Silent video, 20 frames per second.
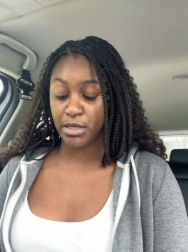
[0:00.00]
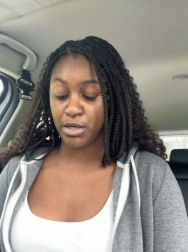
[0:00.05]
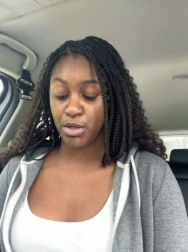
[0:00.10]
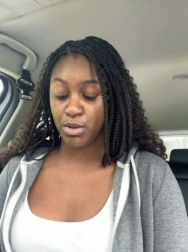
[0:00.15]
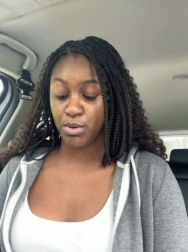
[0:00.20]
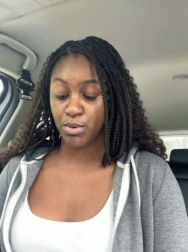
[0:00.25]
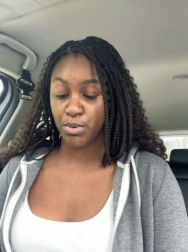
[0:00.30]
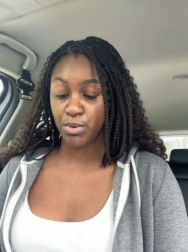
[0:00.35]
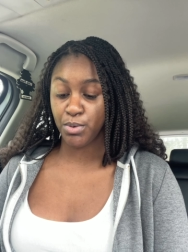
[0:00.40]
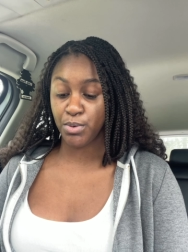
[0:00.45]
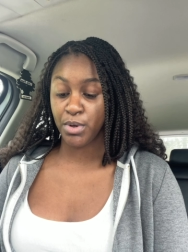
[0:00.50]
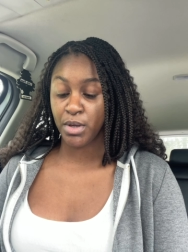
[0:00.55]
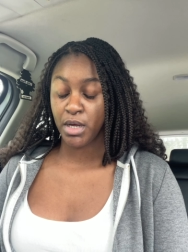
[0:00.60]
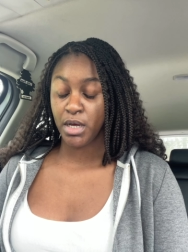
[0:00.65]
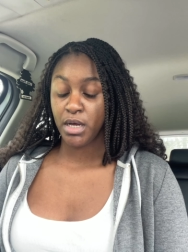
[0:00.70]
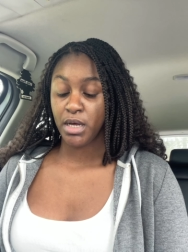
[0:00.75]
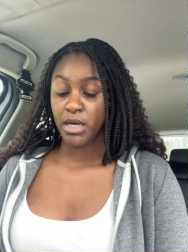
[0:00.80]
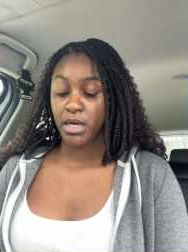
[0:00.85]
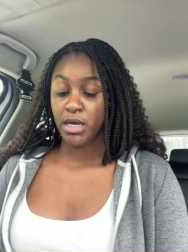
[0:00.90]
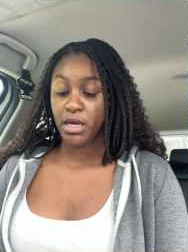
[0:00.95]
new
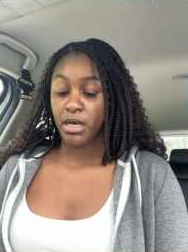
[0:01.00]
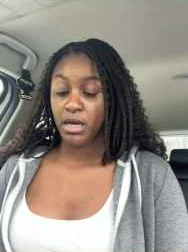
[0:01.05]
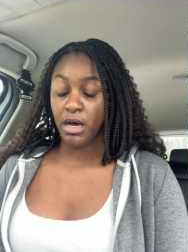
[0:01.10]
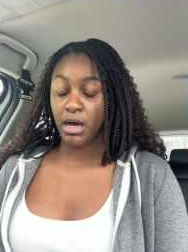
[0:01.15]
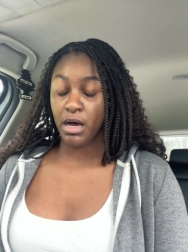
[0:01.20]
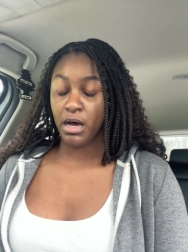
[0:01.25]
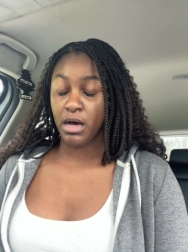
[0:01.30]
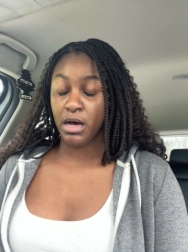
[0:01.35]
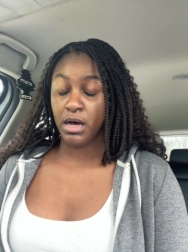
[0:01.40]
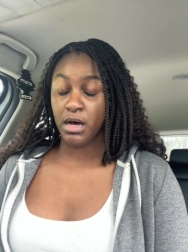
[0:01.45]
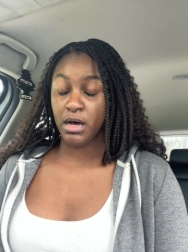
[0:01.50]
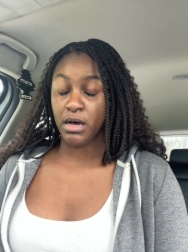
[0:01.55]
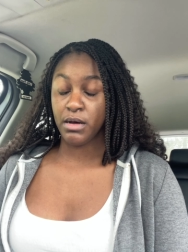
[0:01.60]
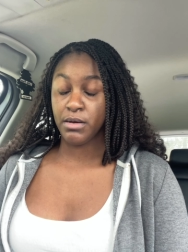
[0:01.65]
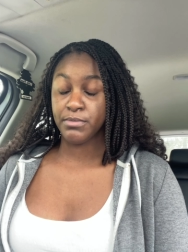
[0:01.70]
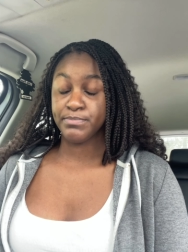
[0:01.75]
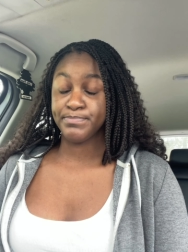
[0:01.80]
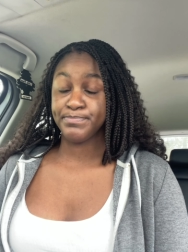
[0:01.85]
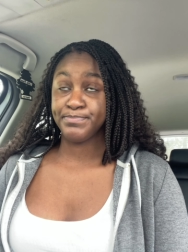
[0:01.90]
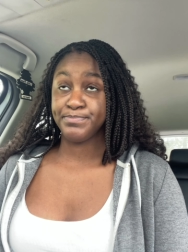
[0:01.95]

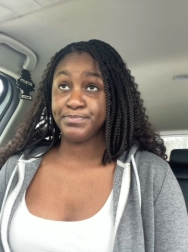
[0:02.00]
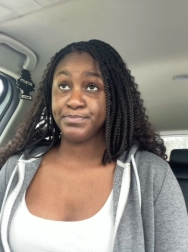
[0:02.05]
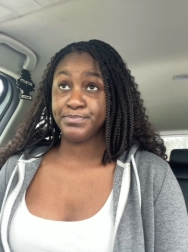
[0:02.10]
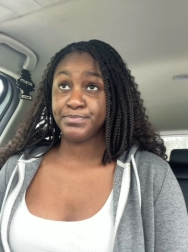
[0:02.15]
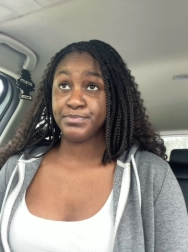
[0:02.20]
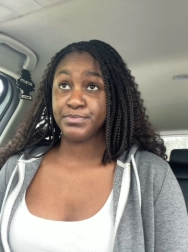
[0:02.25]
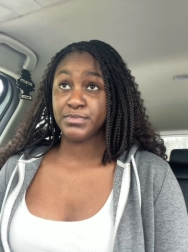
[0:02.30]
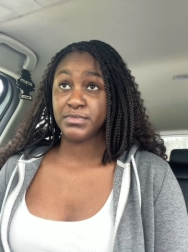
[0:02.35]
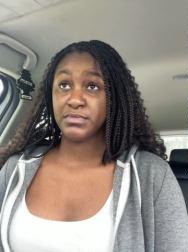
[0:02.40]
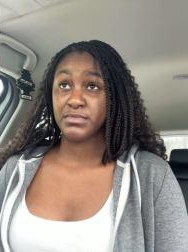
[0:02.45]
um,